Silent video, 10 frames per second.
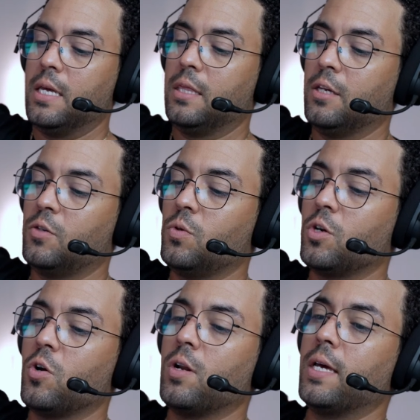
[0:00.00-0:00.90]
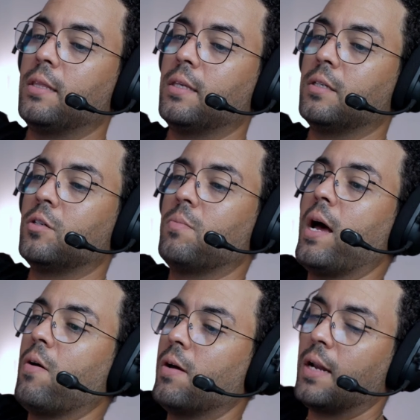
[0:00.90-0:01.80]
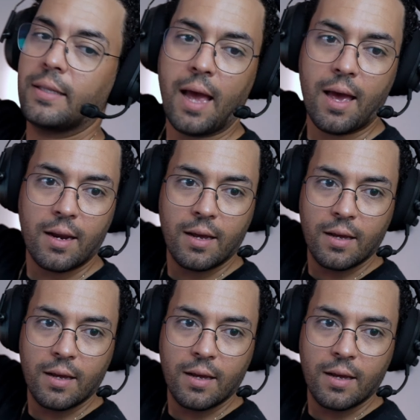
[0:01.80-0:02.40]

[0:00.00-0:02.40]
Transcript: This would go like this somehow, like that.